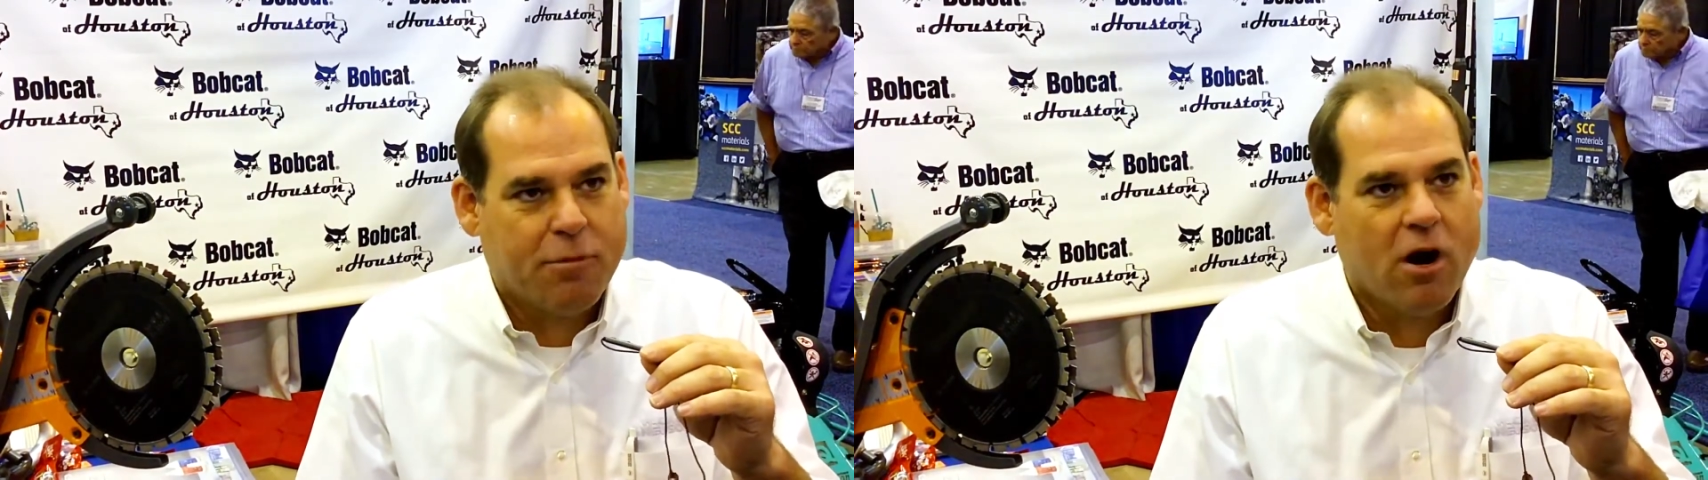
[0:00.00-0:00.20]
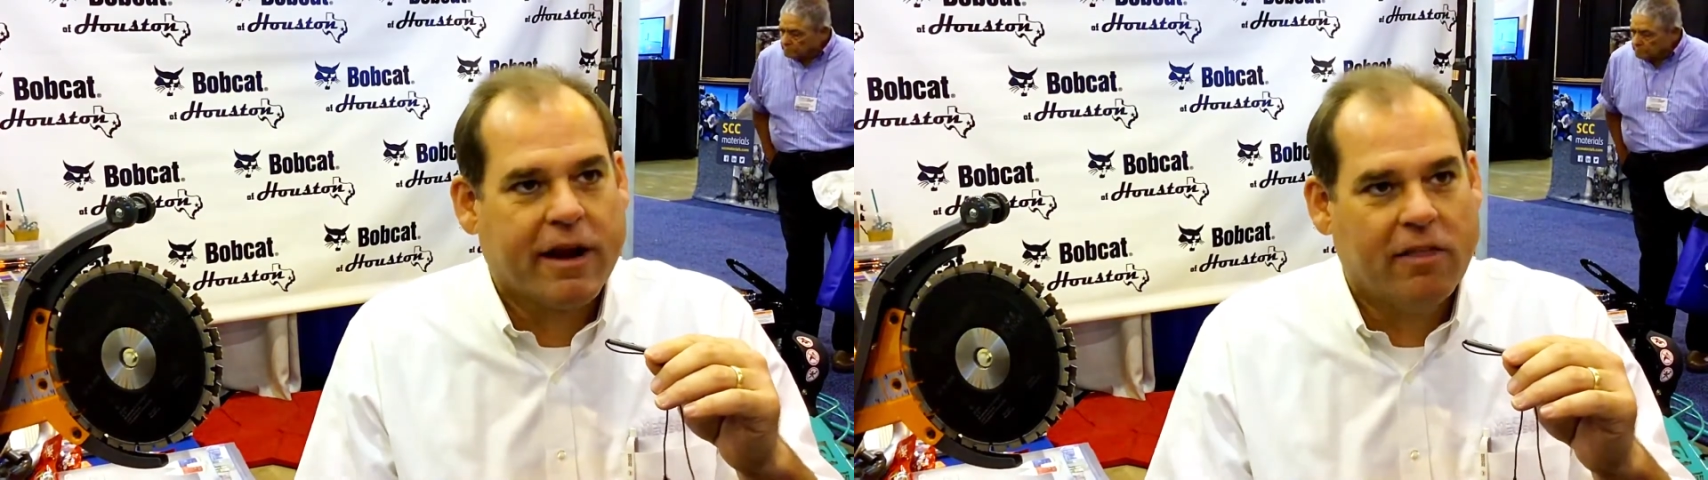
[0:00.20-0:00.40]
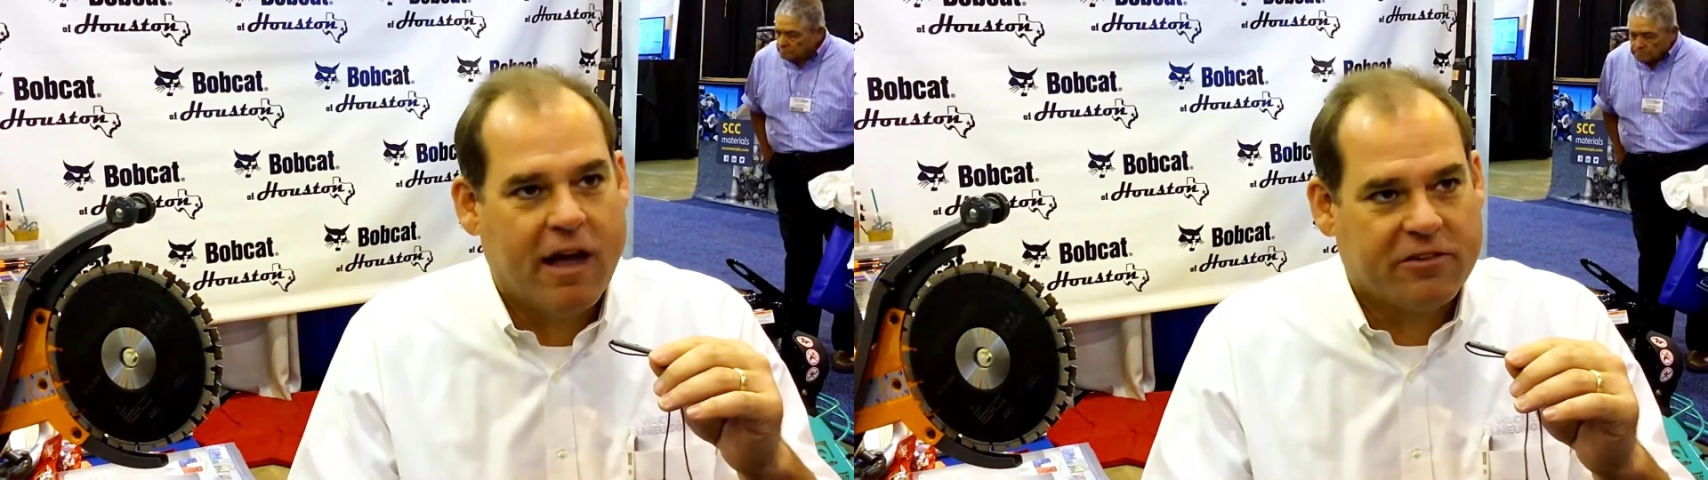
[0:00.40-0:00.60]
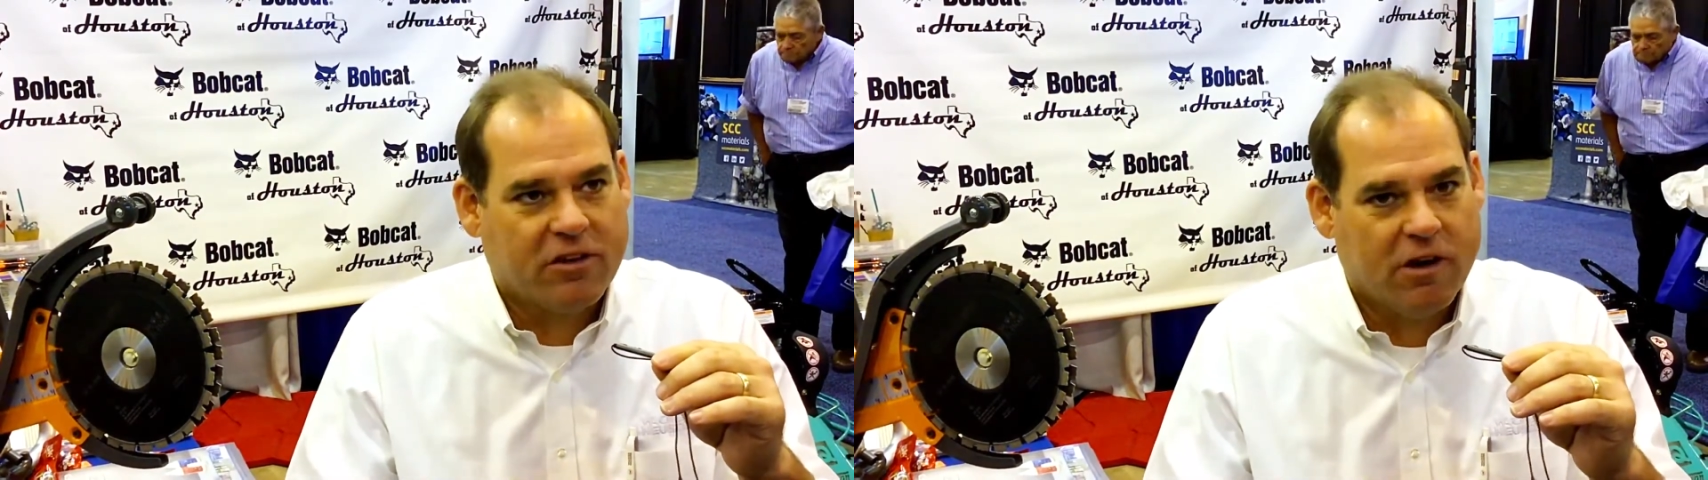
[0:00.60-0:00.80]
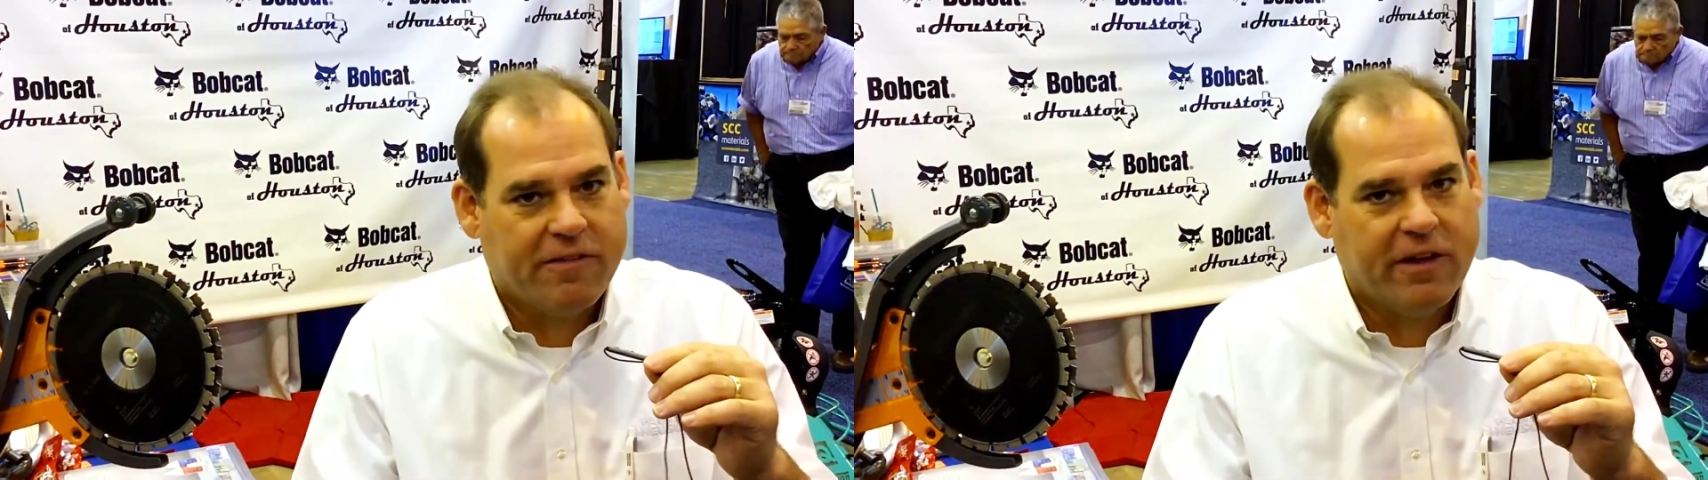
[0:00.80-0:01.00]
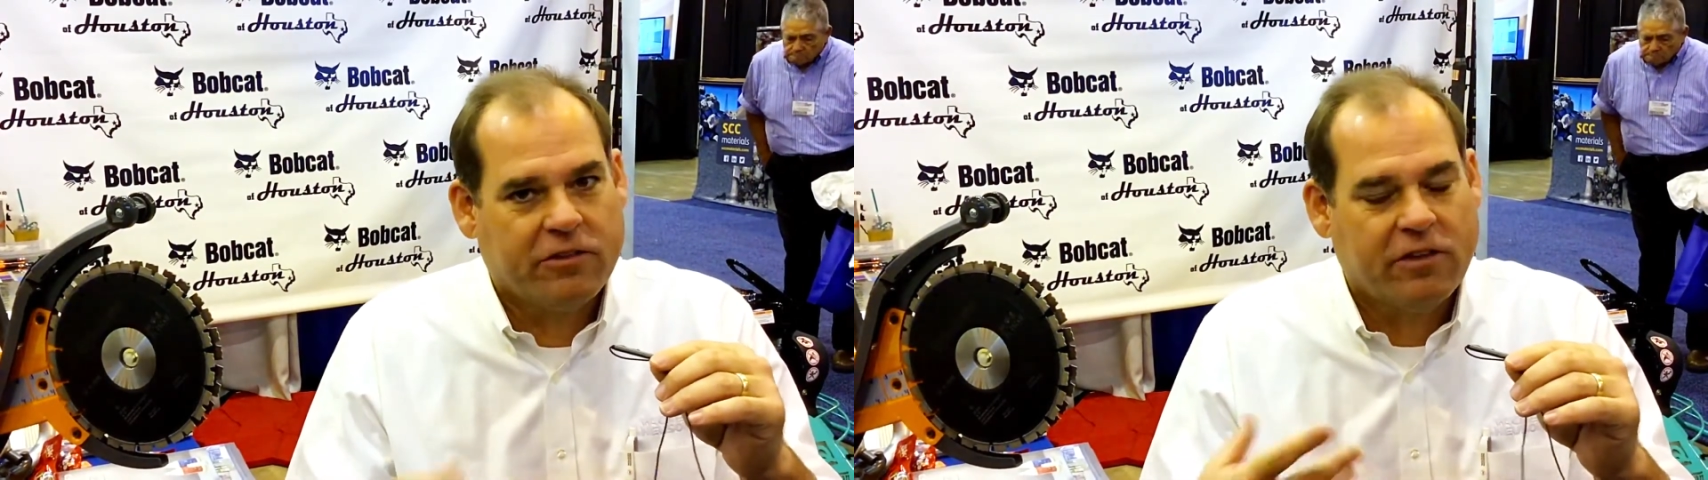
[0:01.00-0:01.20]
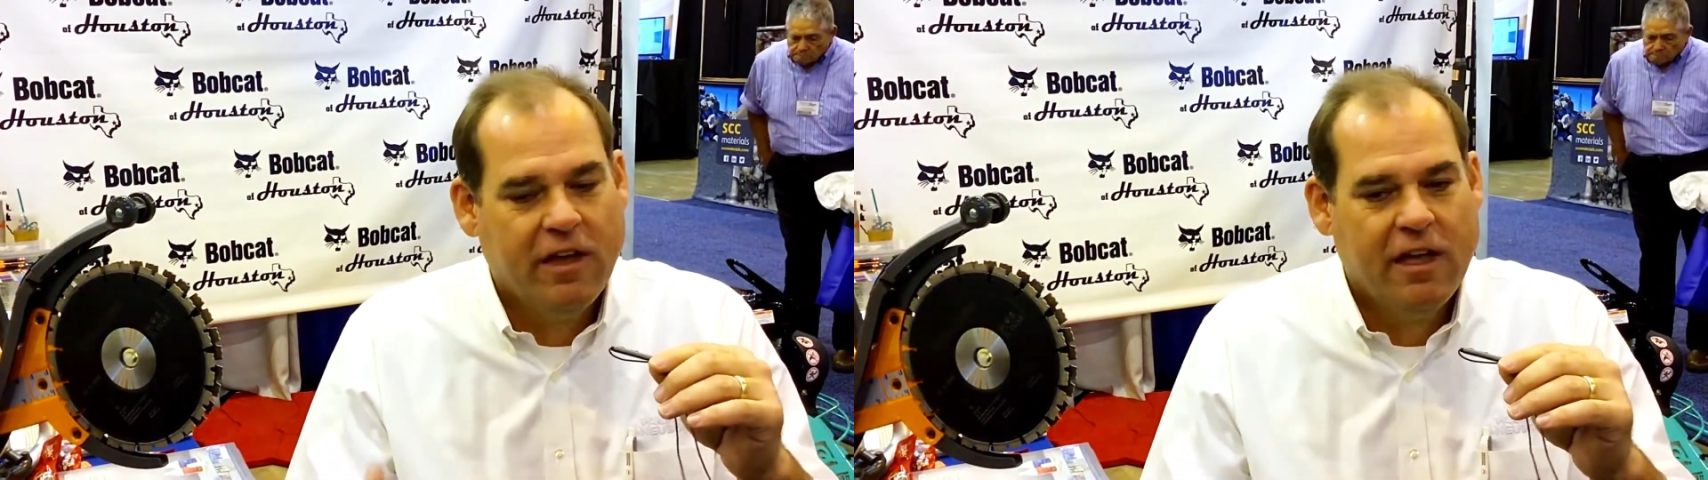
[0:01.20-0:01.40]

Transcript: parking lot surface